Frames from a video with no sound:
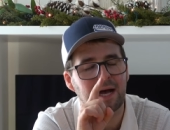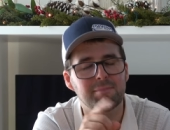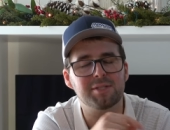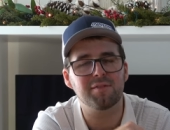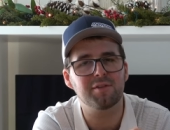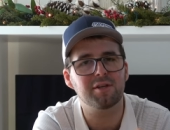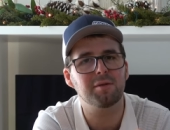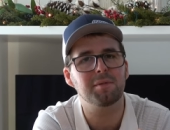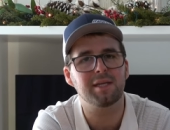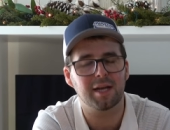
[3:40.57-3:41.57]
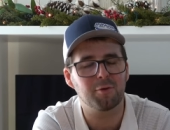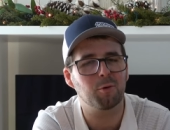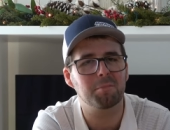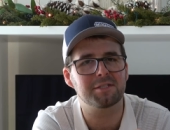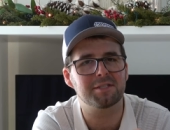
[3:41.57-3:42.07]
I'm definitely gonna be getting
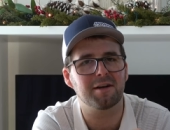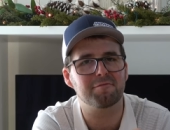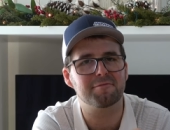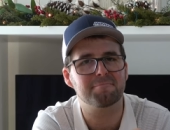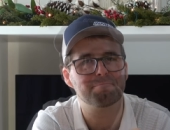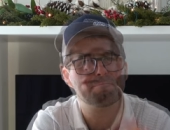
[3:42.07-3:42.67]
one myself.